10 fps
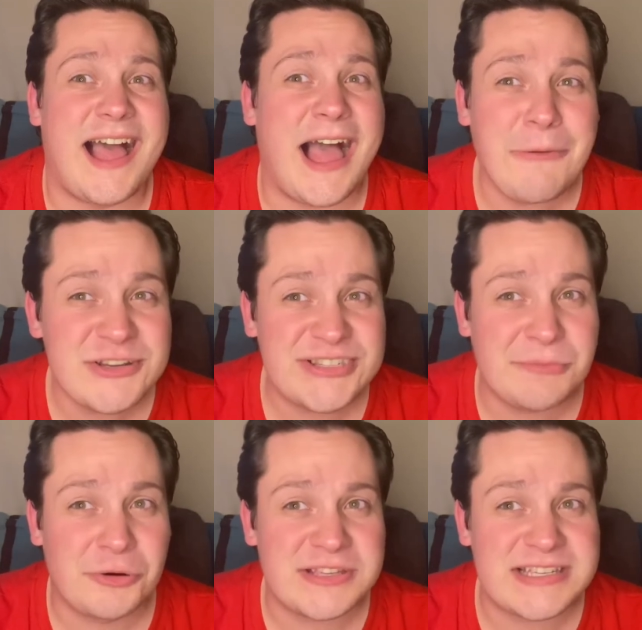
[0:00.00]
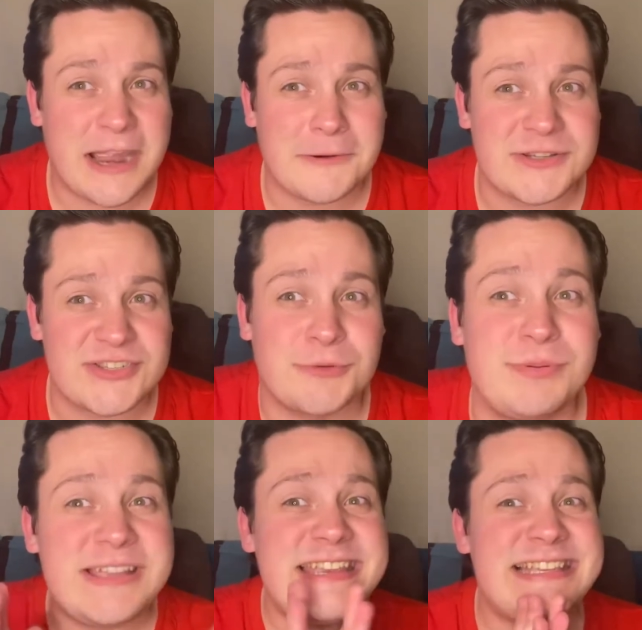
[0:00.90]
I want to see more of these characters, so
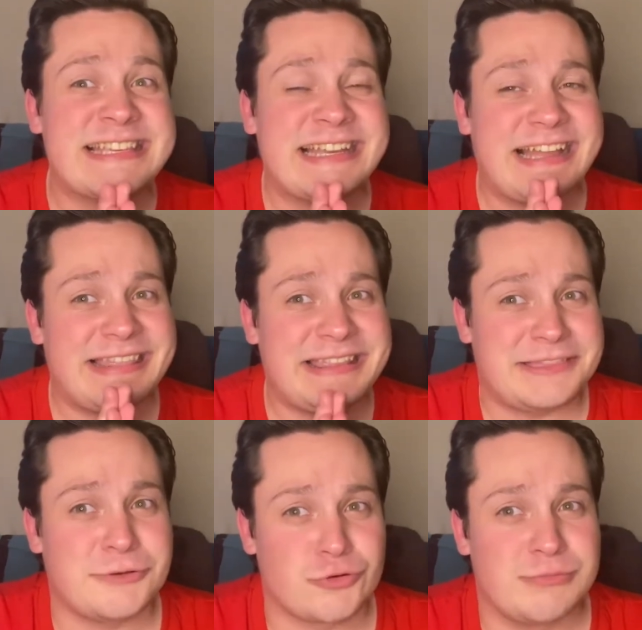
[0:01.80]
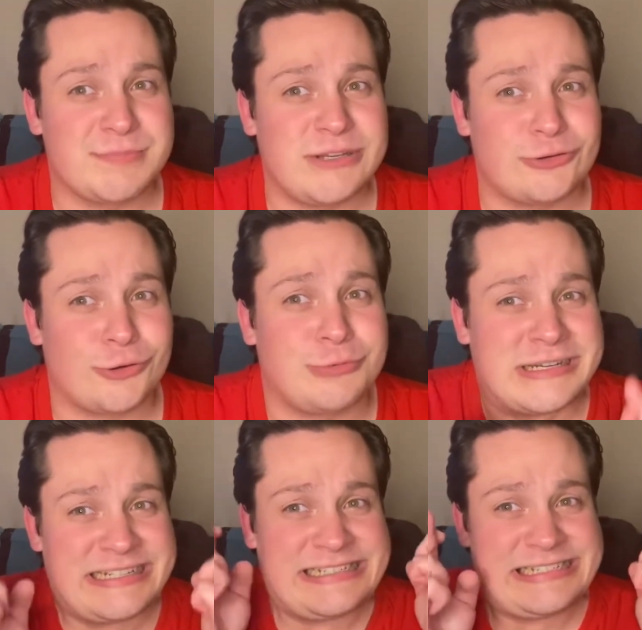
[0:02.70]
please let those rumours be true.
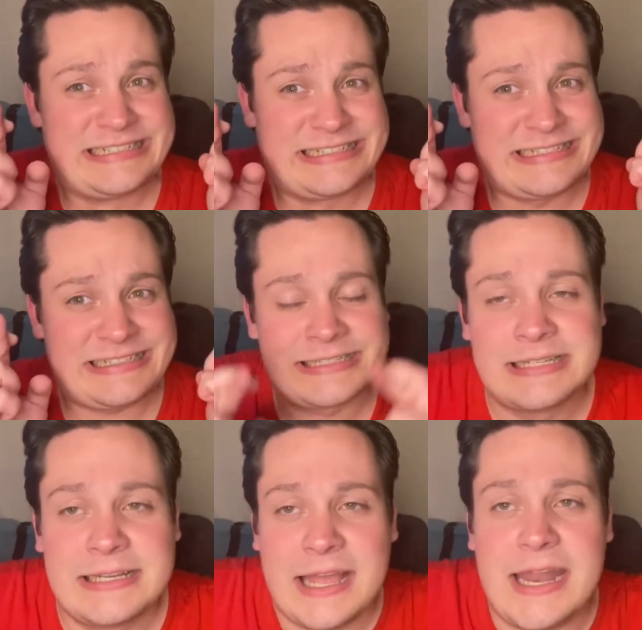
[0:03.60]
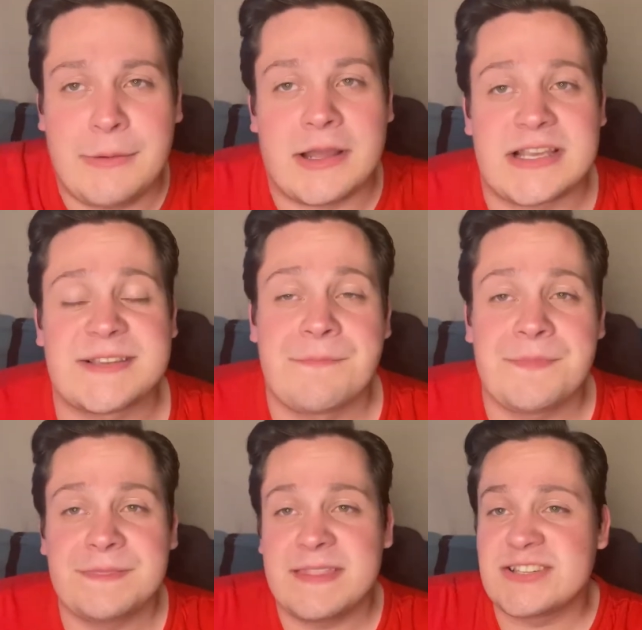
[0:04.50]
Anyway, guys,
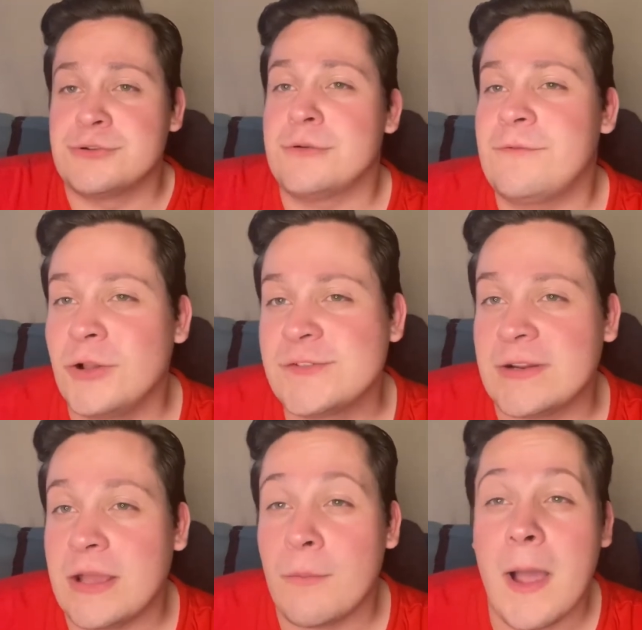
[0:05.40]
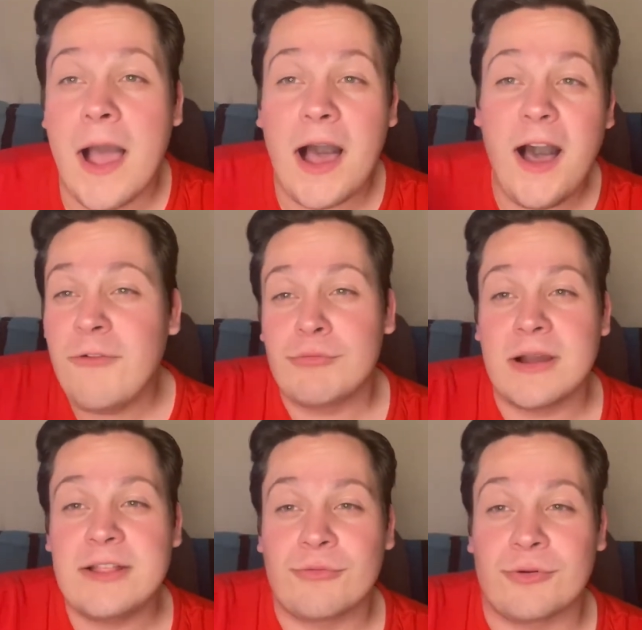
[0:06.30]
that's going to do it for this video.
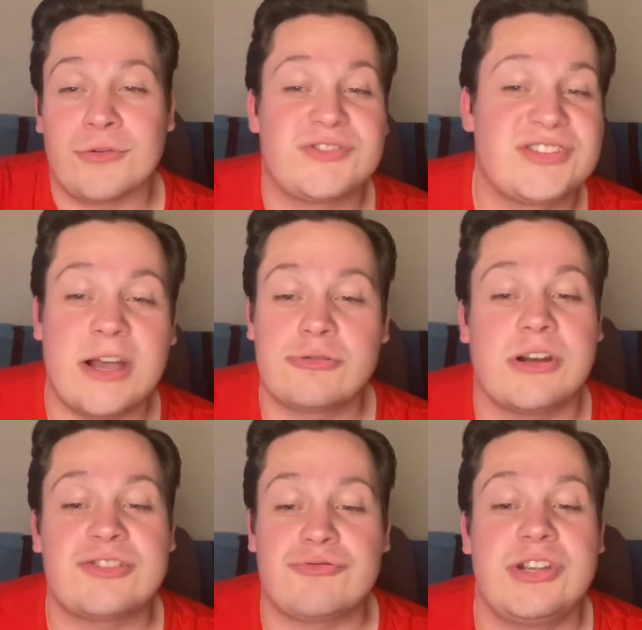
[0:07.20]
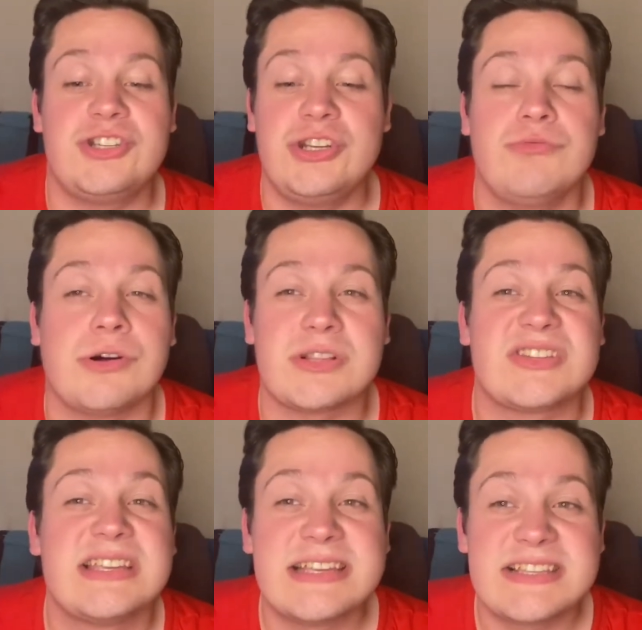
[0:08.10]
Halfway through Star Trek Strange New
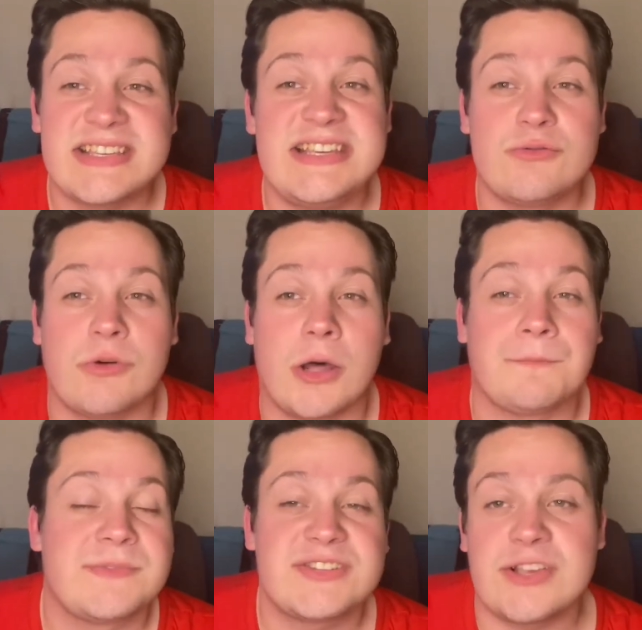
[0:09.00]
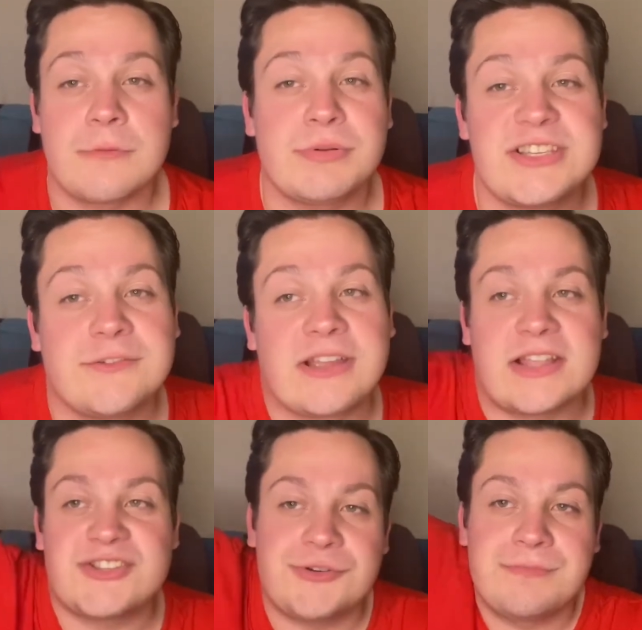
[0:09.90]
Worlds Season 1. So please don't forget
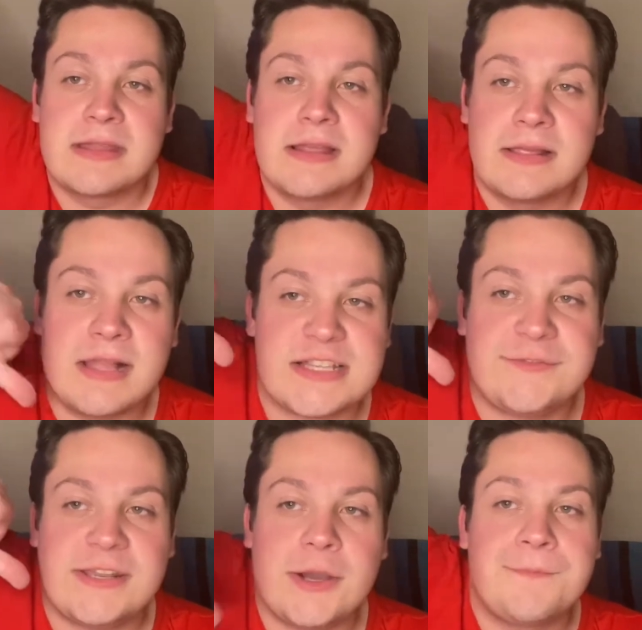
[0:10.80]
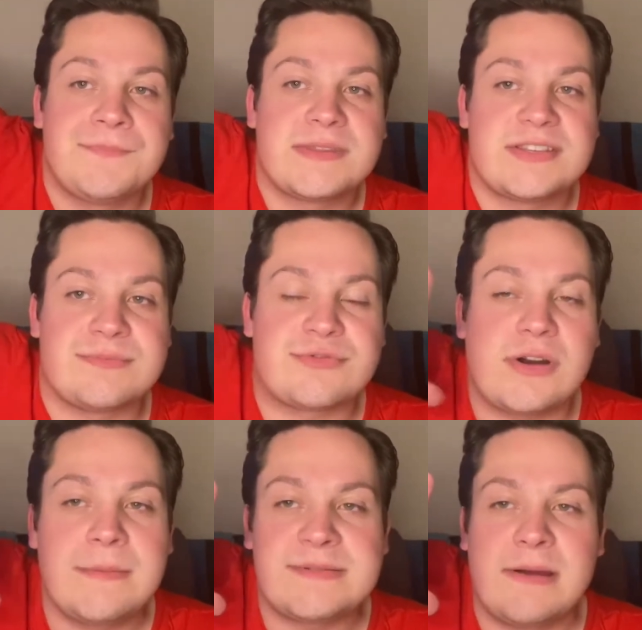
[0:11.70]
to like this video,
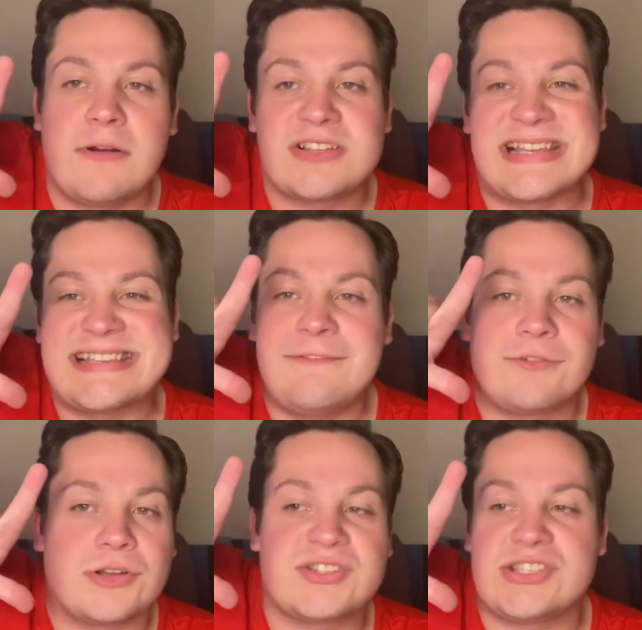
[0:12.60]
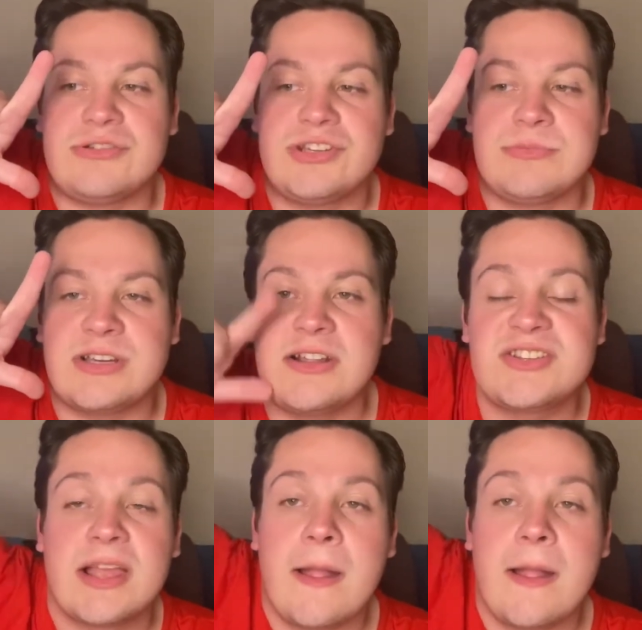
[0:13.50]
subscribe to my Roxanne's and Frost's YouTube channels.